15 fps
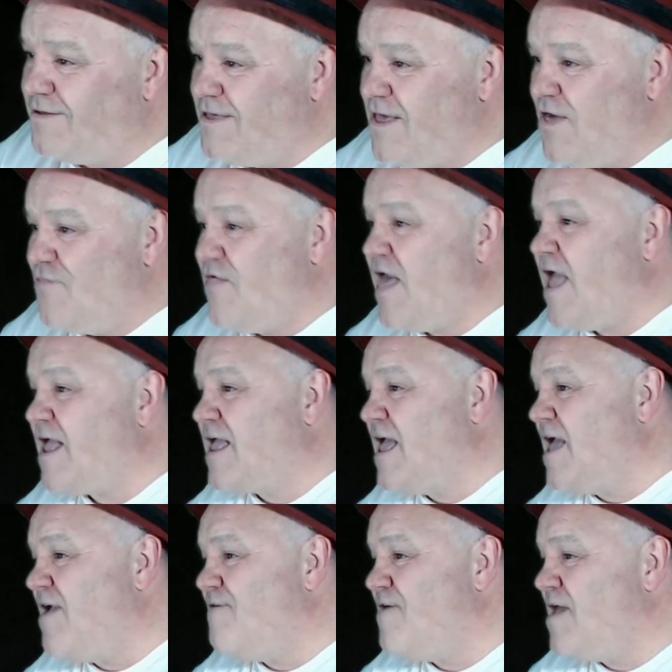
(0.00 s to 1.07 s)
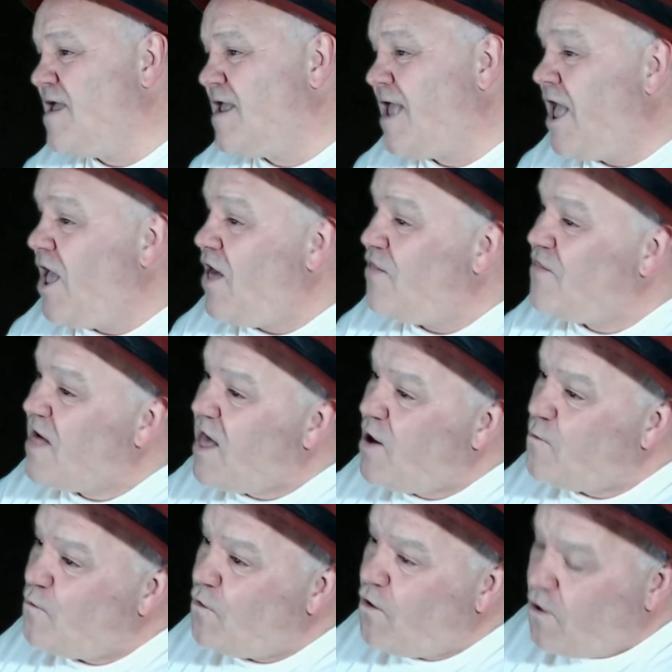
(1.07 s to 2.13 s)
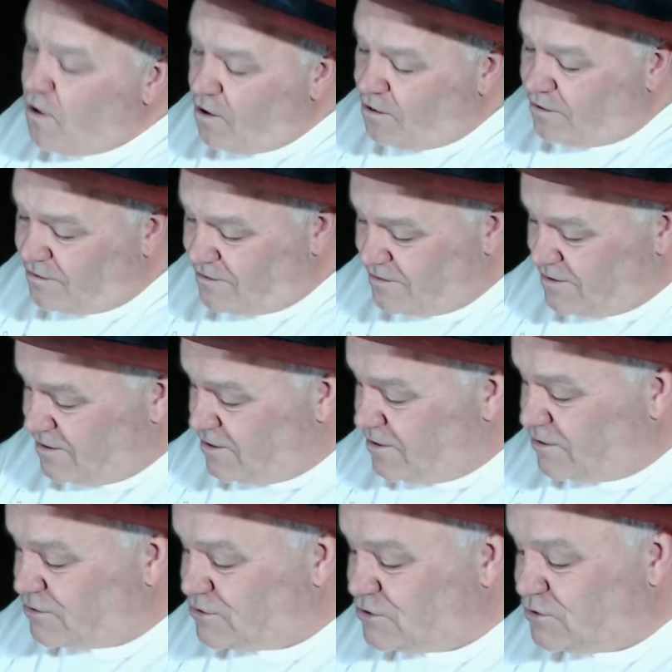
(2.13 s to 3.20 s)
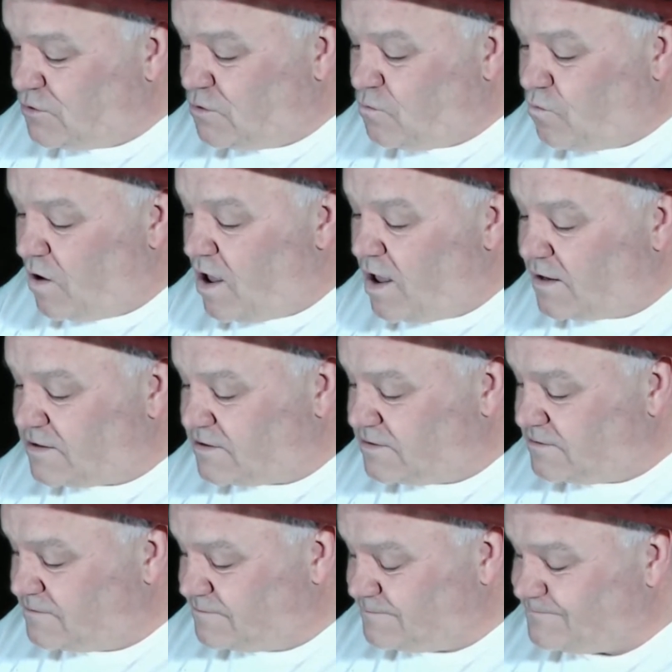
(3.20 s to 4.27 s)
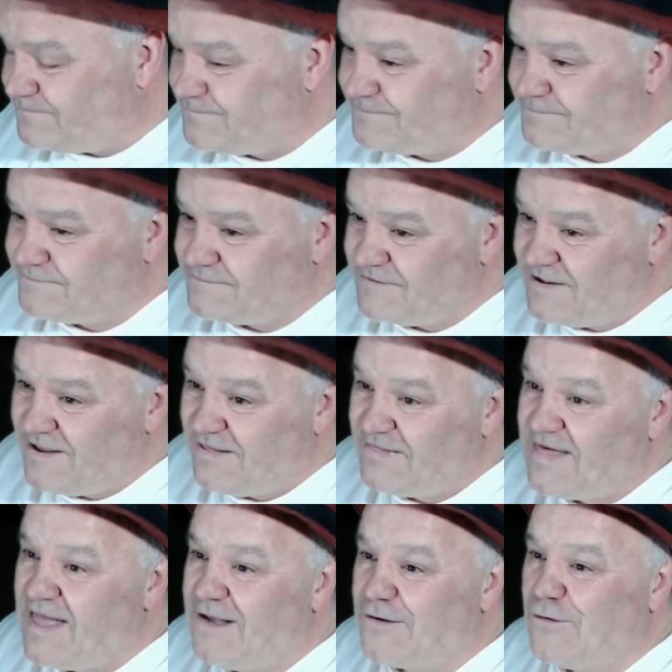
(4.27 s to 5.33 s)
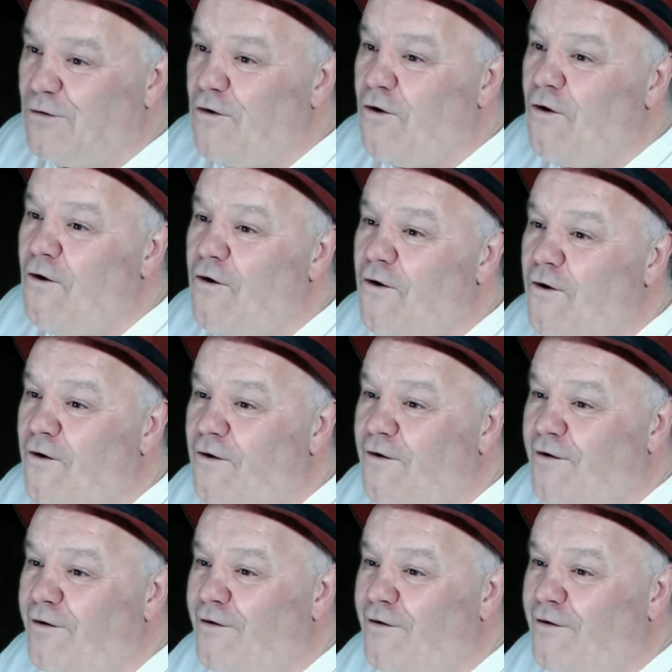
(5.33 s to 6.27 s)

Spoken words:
they're giving their all to what they call